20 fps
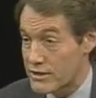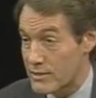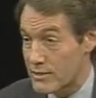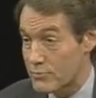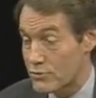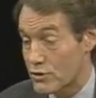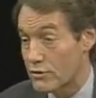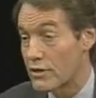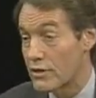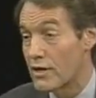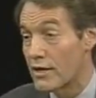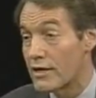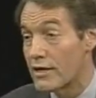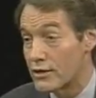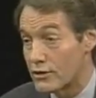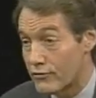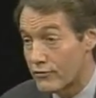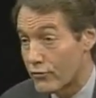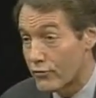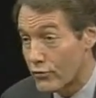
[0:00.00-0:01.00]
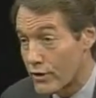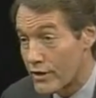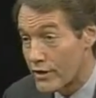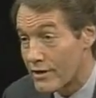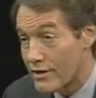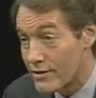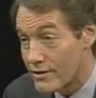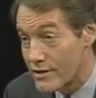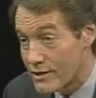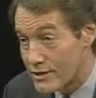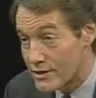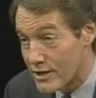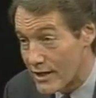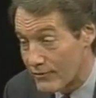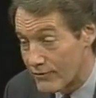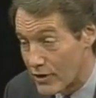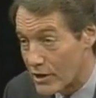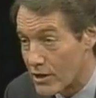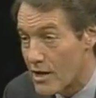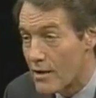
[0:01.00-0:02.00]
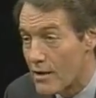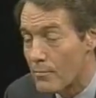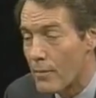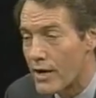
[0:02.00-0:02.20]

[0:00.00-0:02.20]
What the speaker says: Simpson is free this evening.